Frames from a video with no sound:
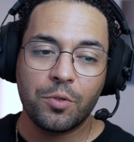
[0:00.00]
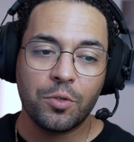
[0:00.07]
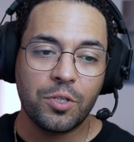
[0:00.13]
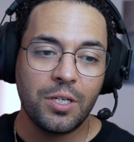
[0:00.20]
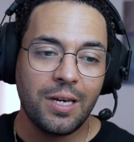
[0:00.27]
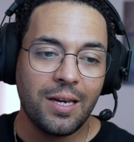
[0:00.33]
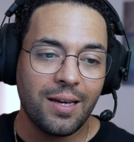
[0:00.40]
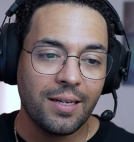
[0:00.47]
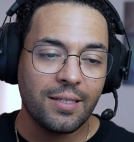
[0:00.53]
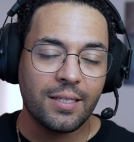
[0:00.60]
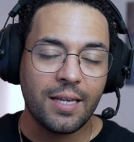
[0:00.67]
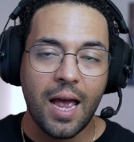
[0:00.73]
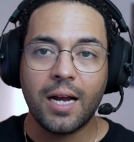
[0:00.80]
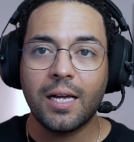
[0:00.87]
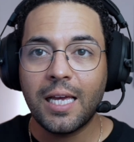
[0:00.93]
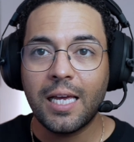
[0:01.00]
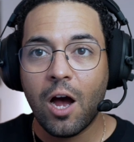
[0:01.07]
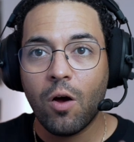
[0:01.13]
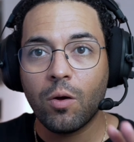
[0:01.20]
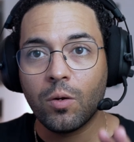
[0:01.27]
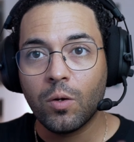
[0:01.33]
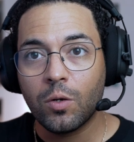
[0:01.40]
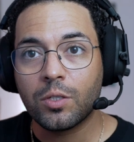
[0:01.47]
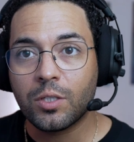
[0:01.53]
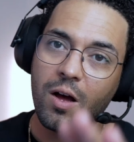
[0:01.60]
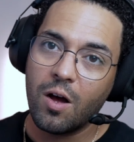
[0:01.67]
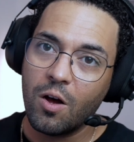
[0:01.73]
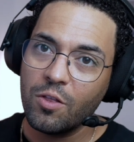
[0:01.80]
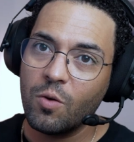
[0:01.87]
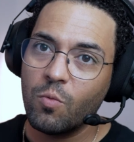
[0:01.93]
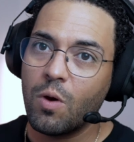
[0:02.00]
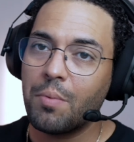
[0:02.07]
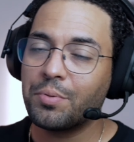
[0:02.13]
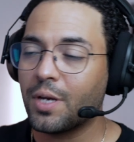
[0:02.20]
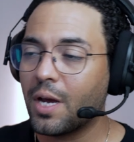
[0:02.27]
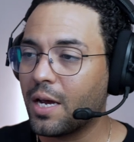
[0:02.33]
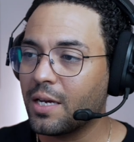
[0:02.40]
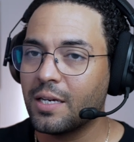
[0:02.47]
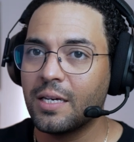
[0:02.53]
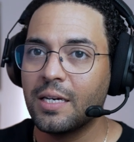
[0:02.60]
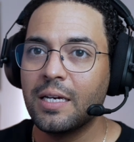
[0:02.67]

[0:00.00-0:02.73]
see exactly how it looks on the website,